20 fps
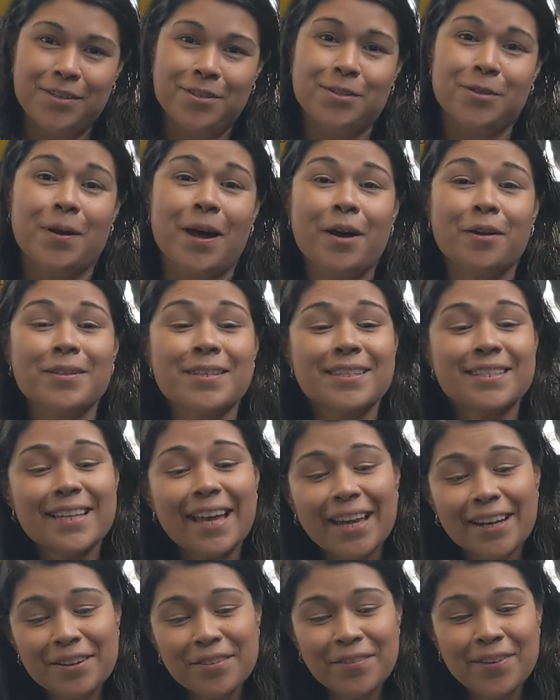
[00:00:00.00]
So
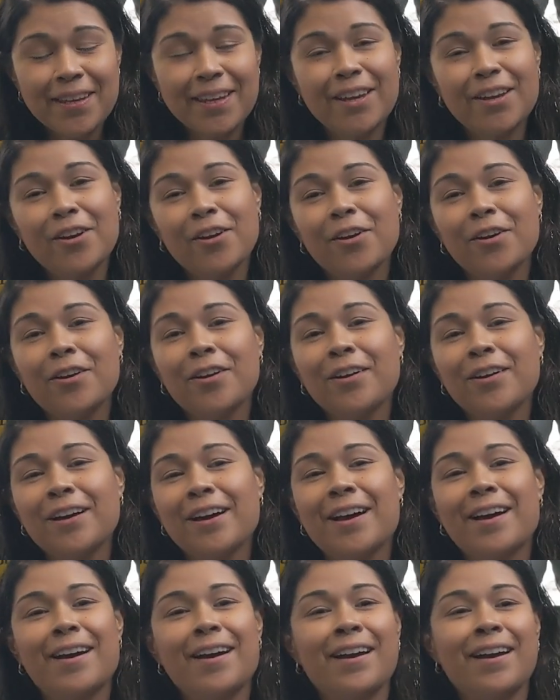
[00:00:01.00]
outside of here,
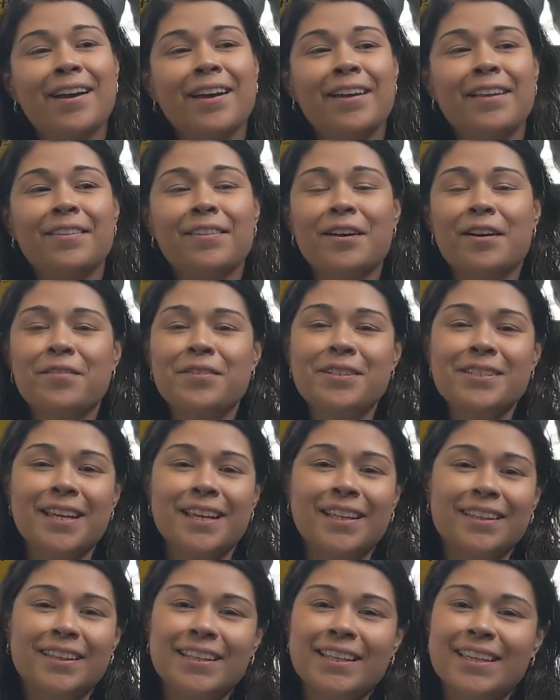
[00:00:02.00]
I love to
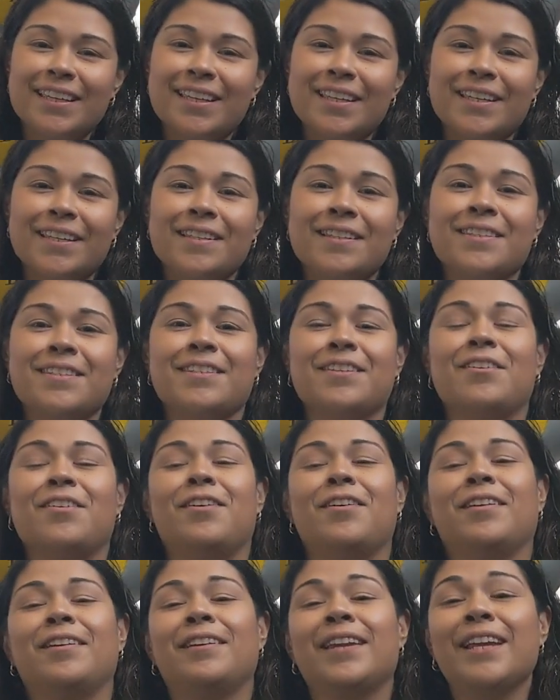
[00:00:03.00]
take the kids
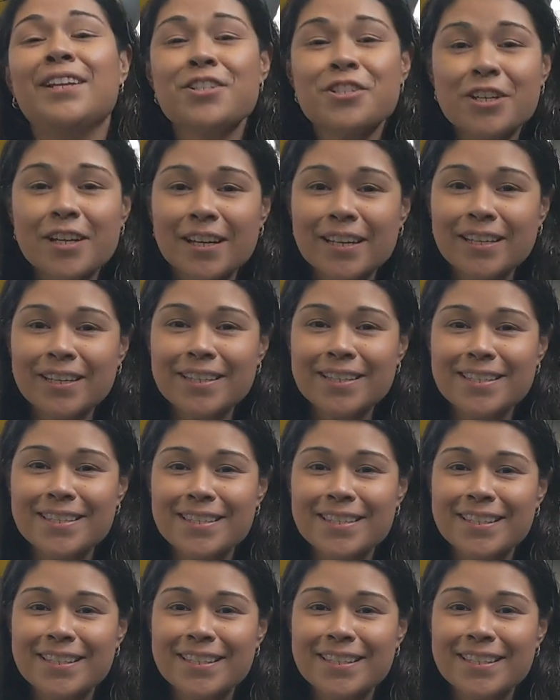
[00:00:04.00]
on nature hikes